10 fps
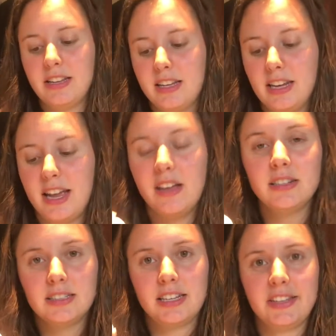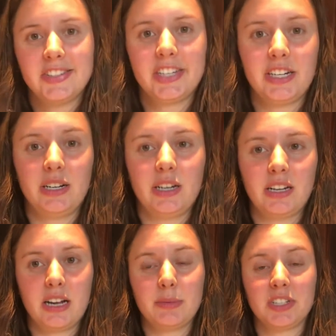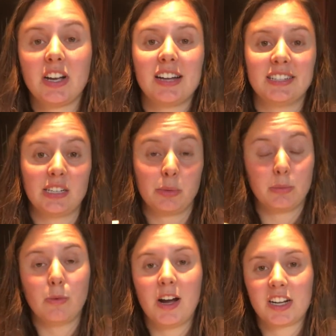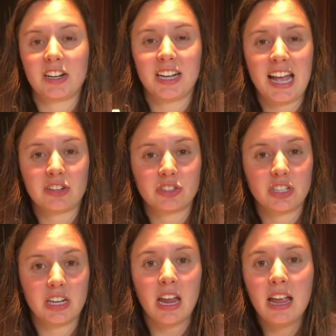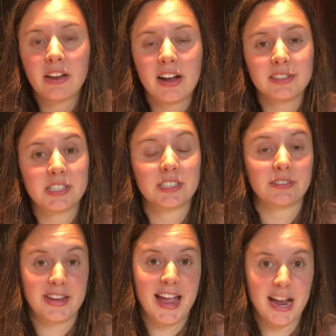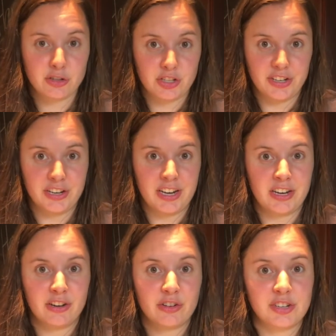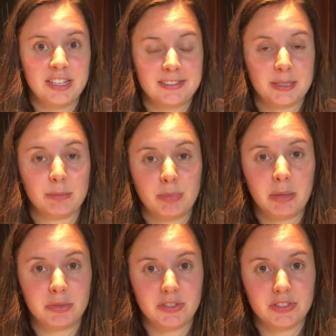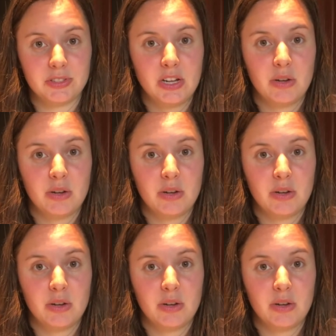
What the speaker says: the AlkaSeltzer comes in contact with water, it actually causes a reaction and it creates some bubbles,